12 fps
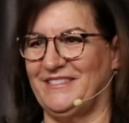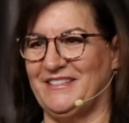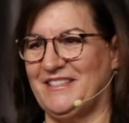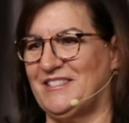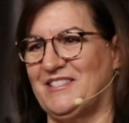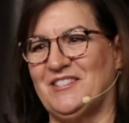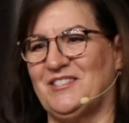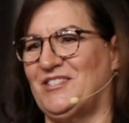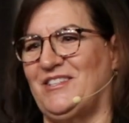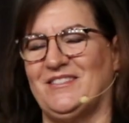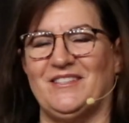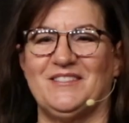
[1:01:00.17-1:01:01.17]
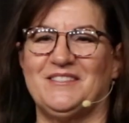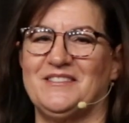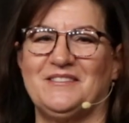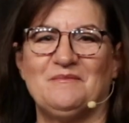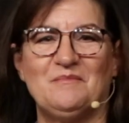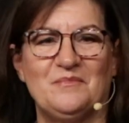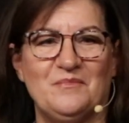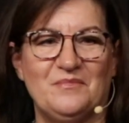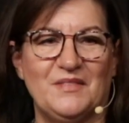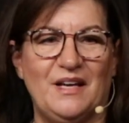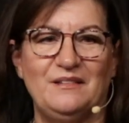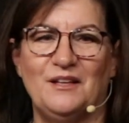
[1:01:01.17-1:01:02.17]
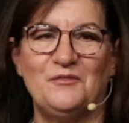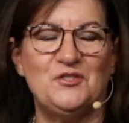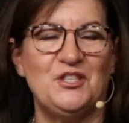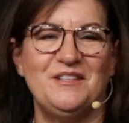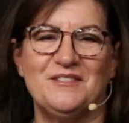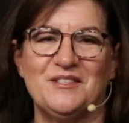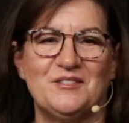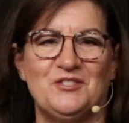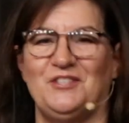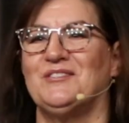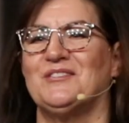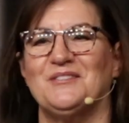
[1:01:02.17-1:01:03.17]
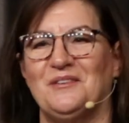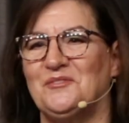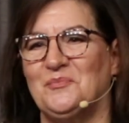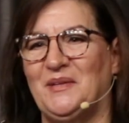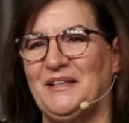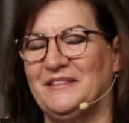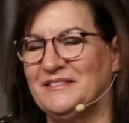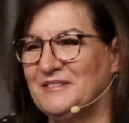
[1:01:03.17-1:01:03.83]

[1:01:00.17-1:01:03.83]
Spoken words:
It's just Jesus. I love Jesus. Jesus loves me.